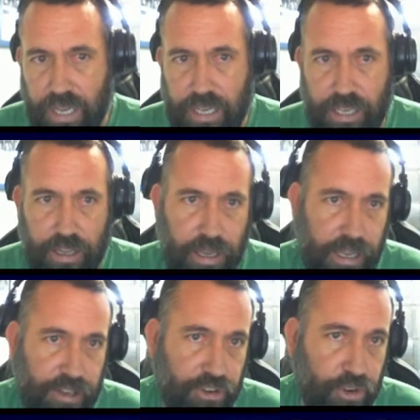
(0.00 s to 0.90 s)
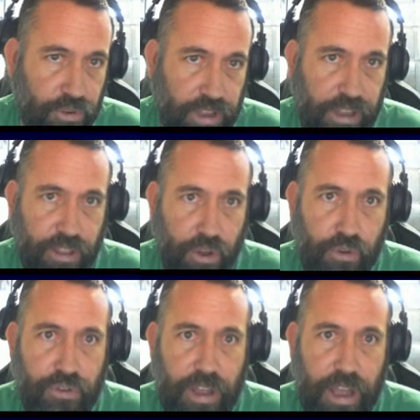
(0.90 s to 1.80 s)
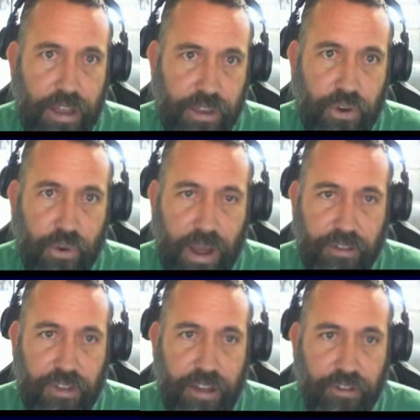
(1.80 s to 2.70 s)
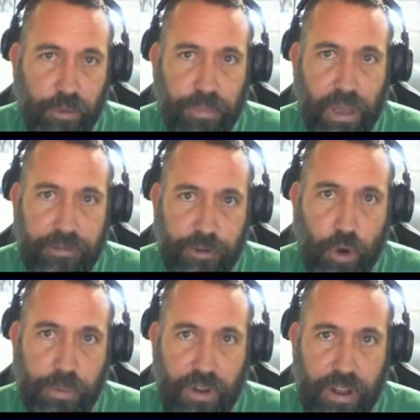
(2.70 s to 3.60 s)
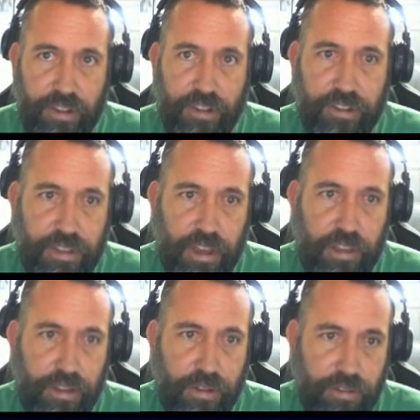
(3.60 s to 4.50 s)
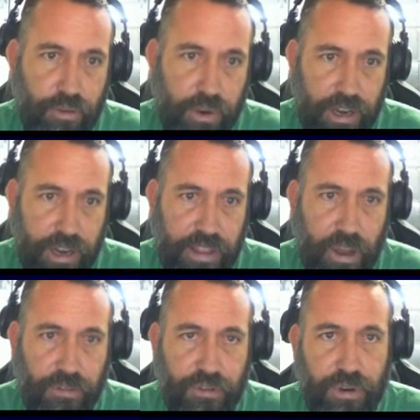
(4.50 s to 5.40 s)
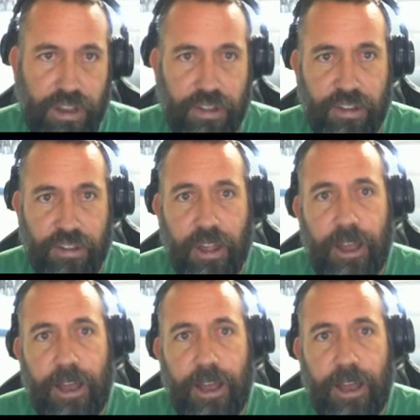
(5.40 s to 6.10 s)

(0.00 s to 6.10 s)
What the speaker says: it's using those, you know, as your bluff open raises, the suited and the offsuit aces.